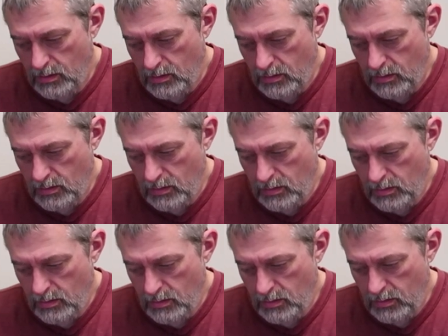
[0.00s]

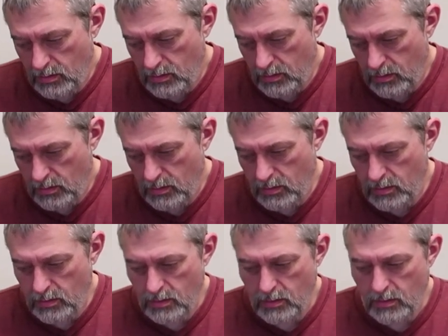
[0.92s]

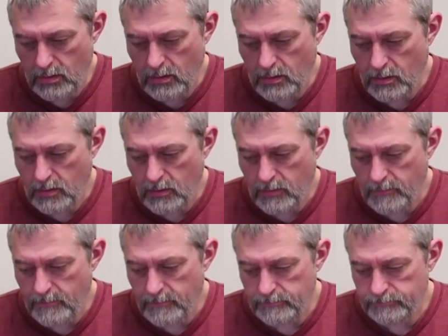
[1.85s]

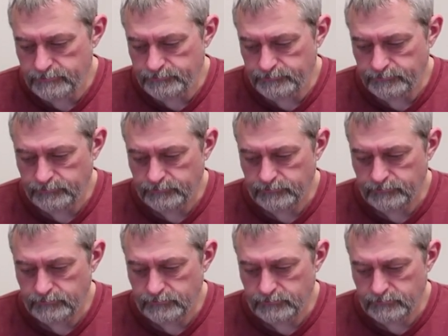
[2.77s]

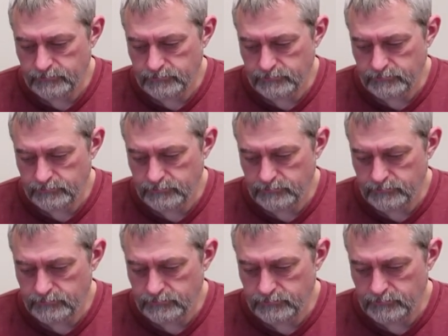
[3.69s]

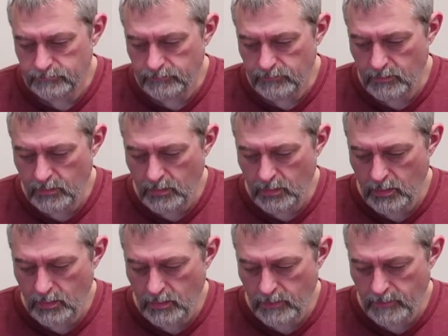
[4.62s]

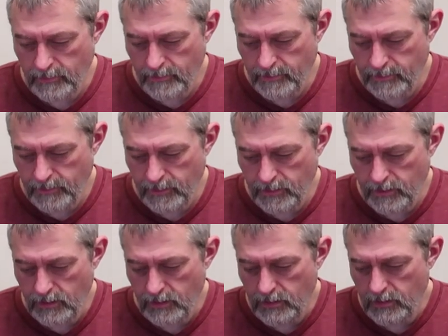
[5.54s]
The person shown says nothing.